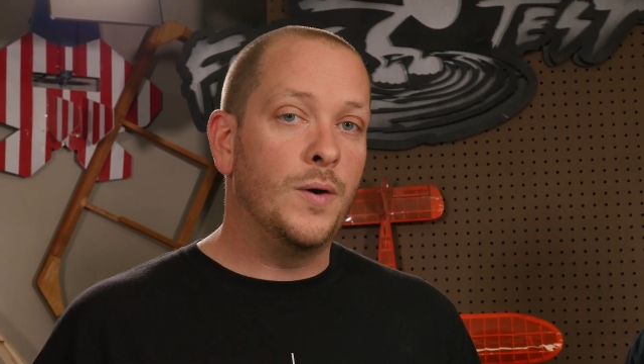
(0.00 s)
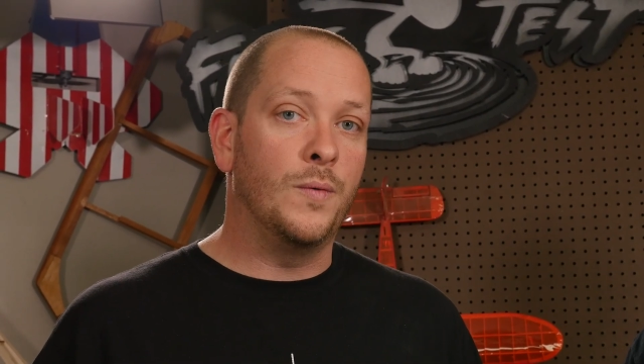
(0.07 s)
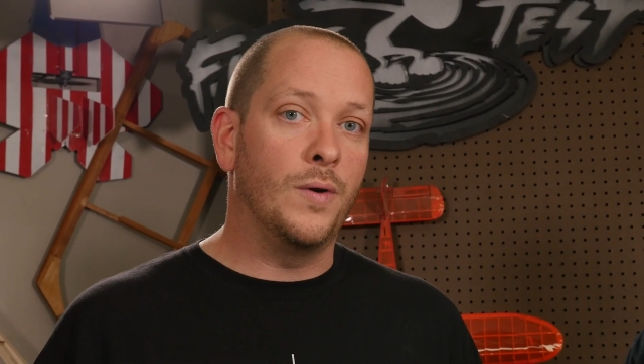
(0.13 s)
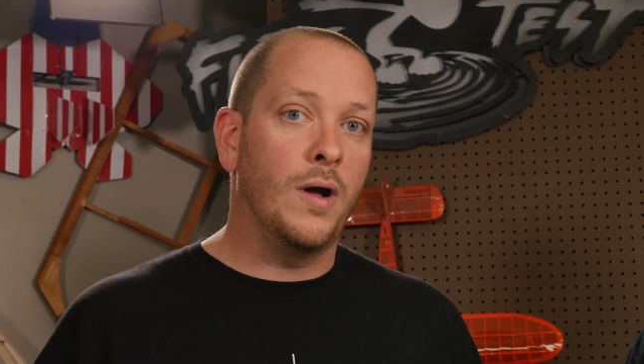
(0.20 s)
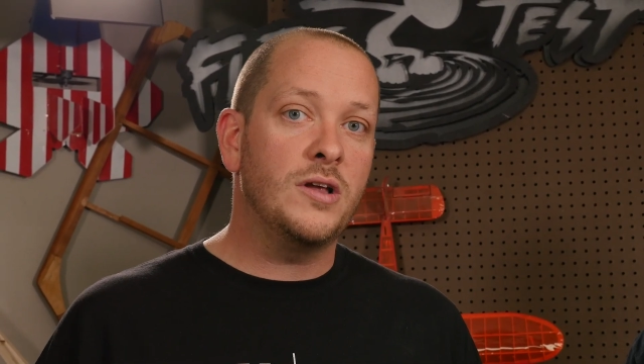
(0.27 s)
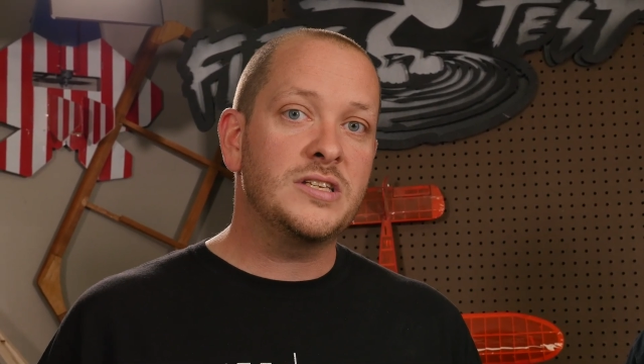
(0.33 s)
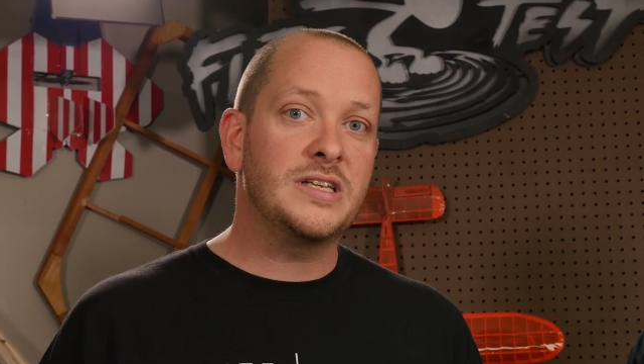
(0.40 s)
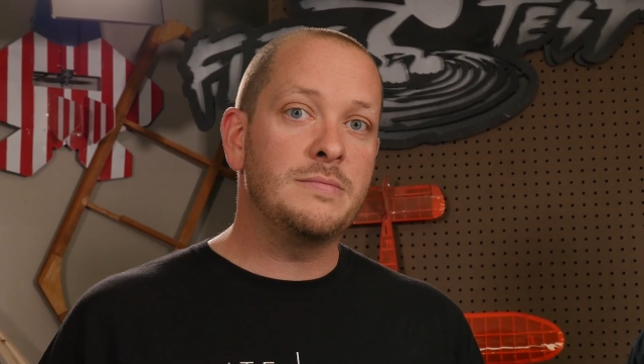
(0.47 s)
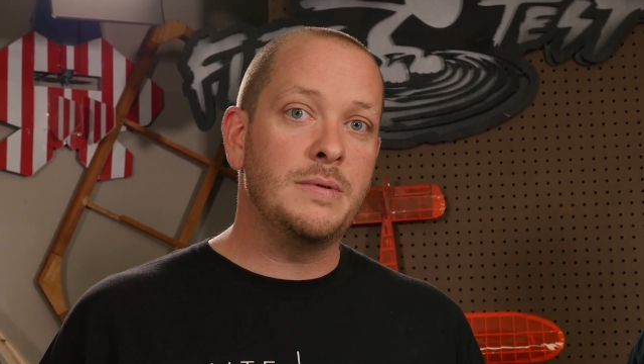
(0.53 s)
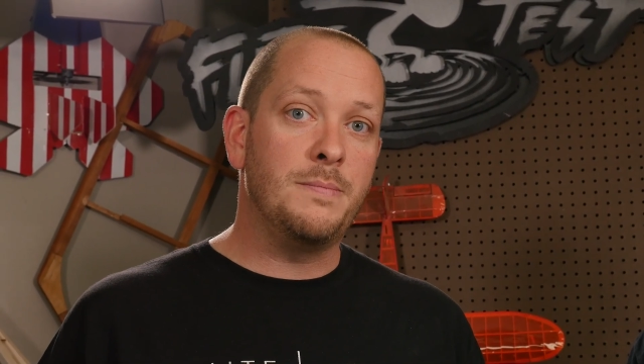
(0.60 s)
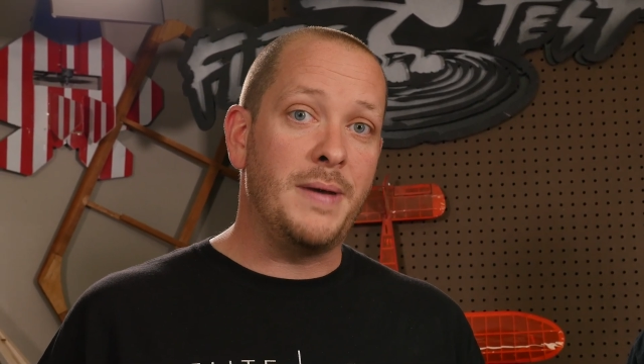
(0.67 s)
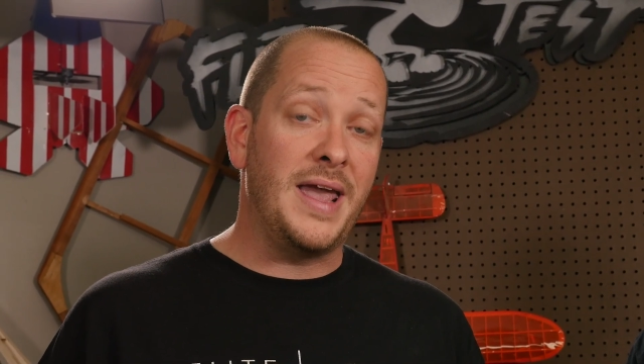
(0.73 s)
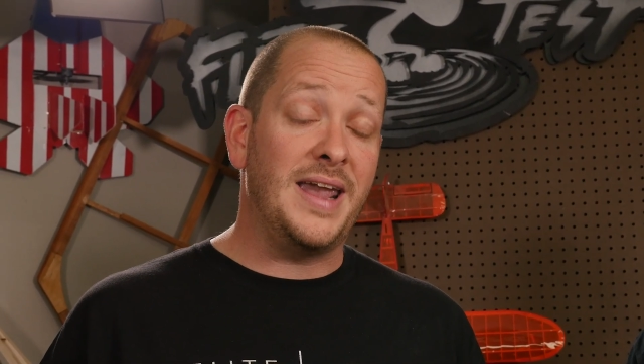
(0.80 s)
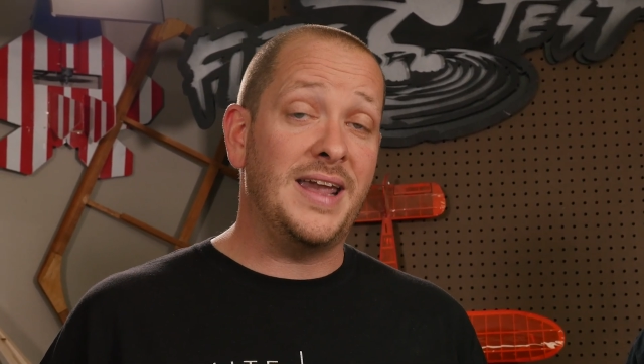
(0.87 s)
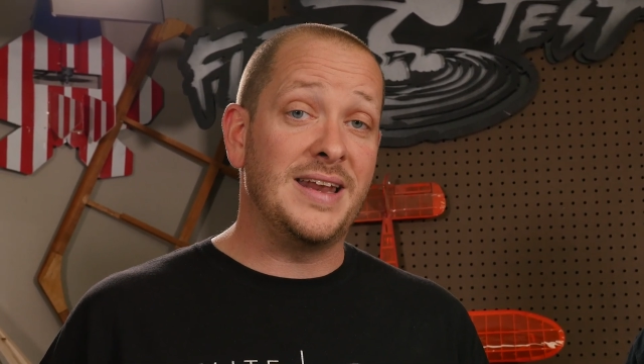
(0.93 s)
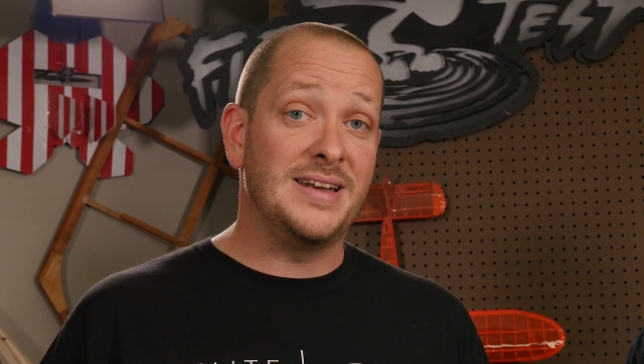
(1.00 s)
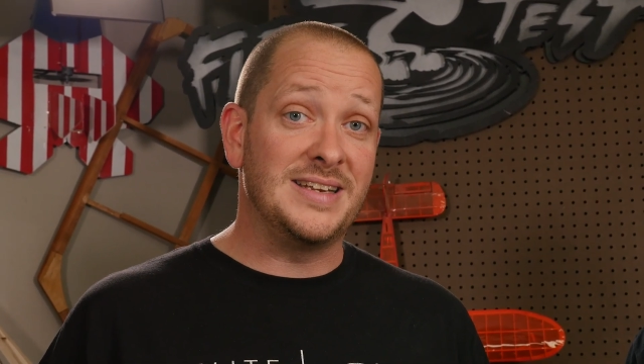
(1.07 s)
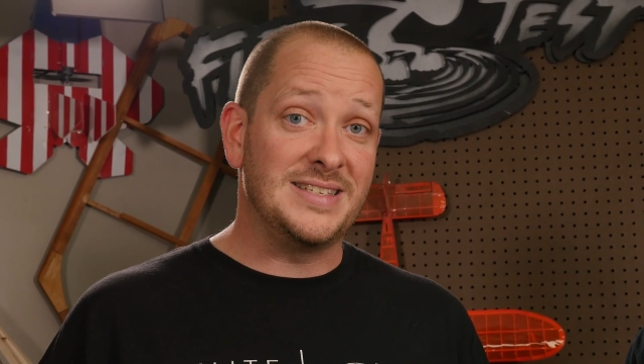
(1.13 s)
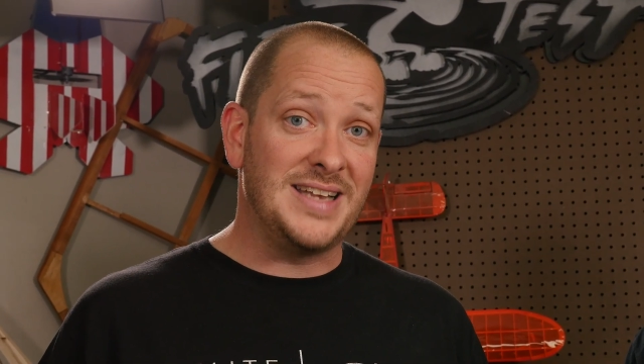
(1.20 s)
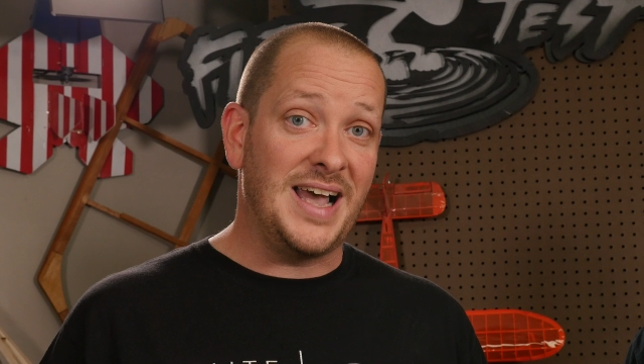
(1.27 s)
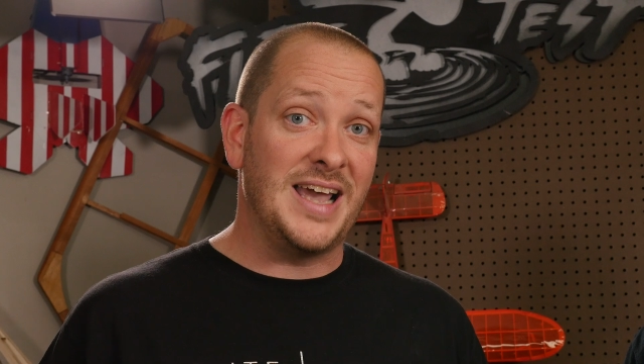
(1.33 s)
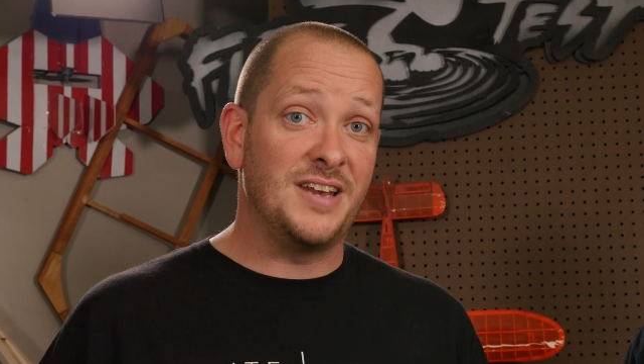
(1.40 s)
We're also going to be banking
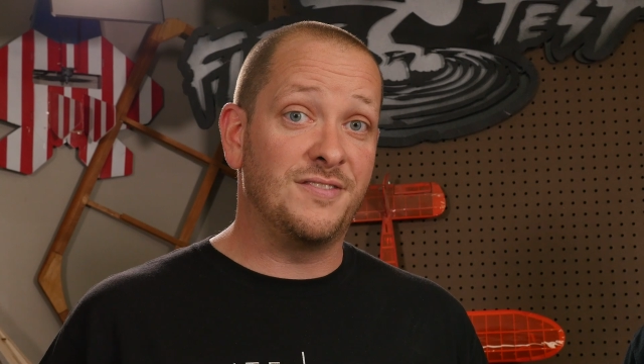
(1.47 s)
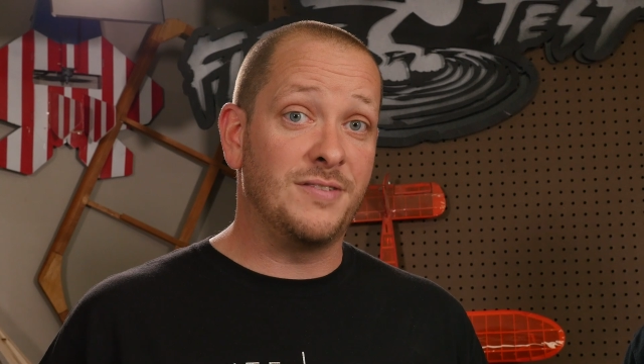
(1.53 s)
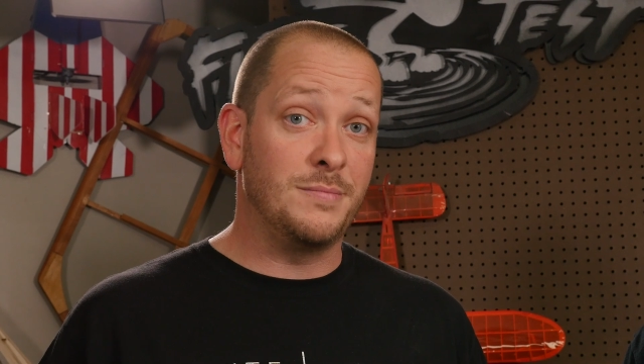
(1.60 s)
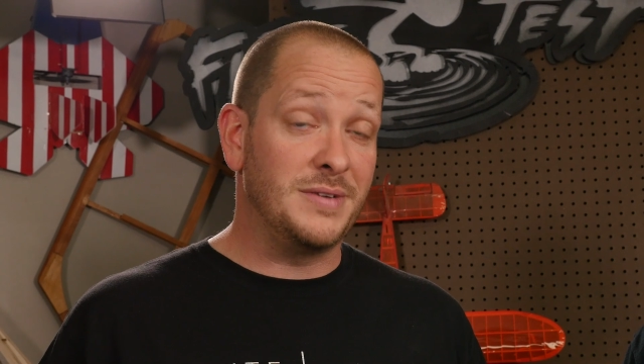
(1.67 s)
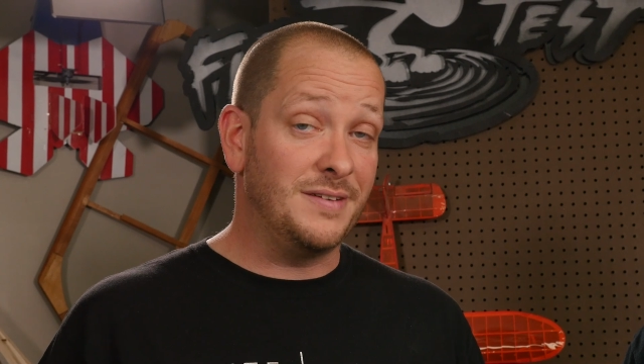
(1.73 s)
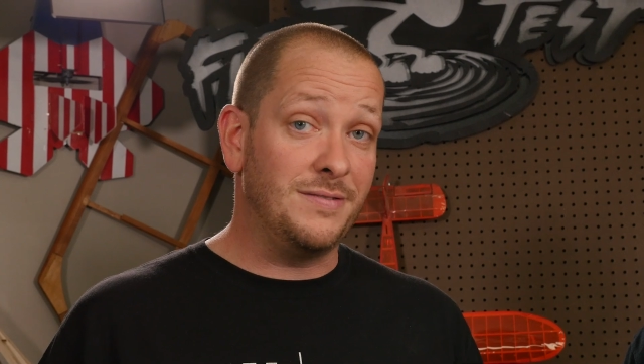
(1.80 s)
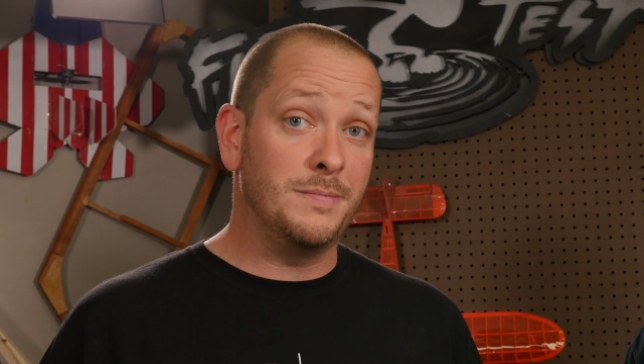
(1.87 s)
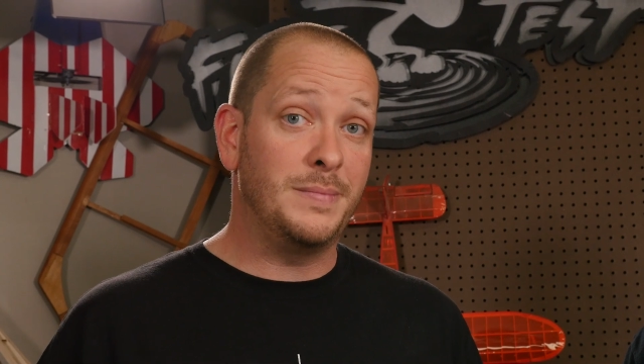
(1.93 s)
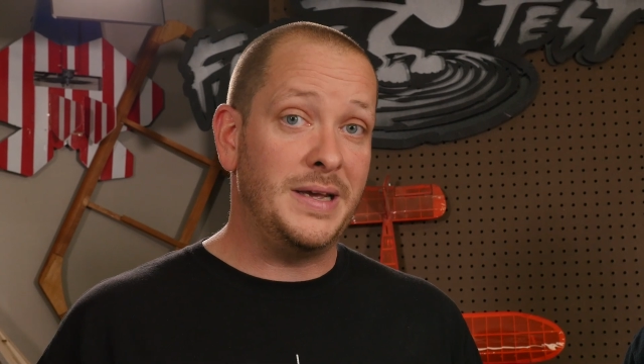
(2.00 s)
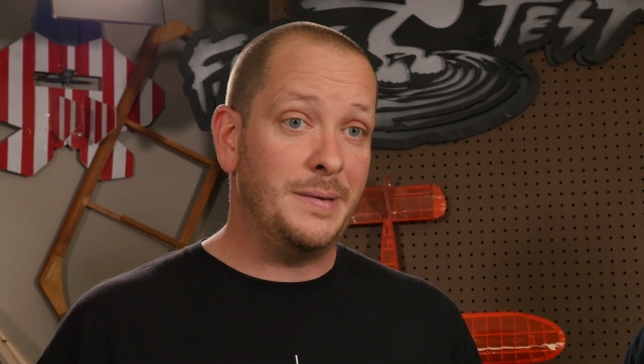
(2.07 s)
designs from different